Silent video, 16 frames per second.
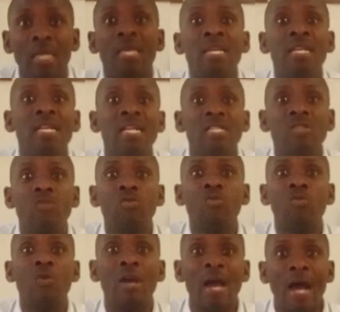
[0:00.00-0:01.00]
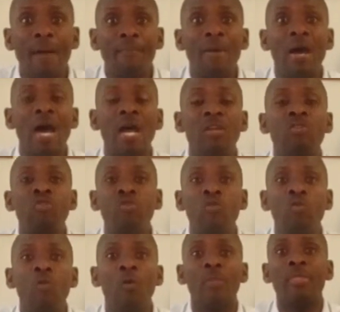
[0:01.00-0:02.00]
He needs you to come and
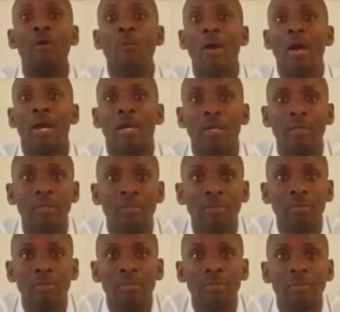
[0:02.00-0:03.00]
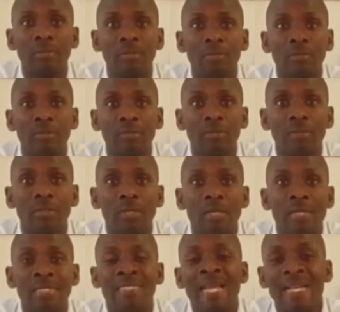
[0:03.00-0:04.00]
do the work.
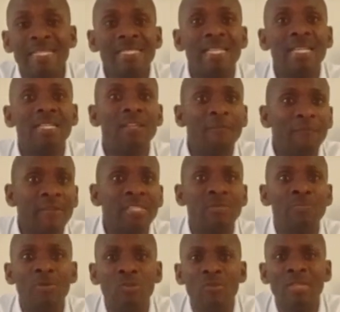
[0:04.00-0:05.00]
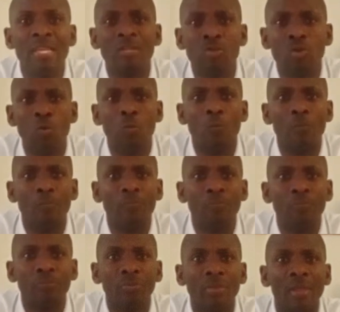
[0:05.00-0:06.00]
That is the difference between the two,
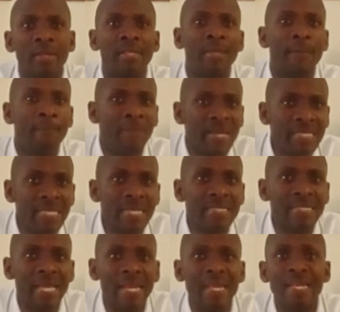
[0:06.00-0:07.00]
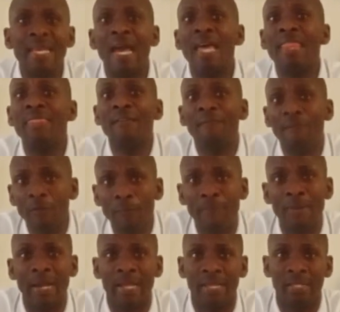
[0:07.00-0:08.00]
the basic salary and the full
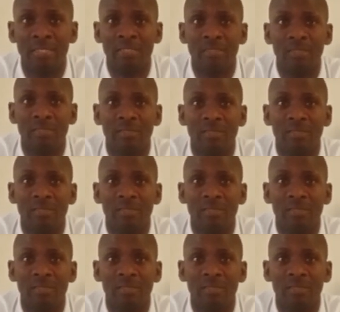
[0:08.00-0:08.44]
package.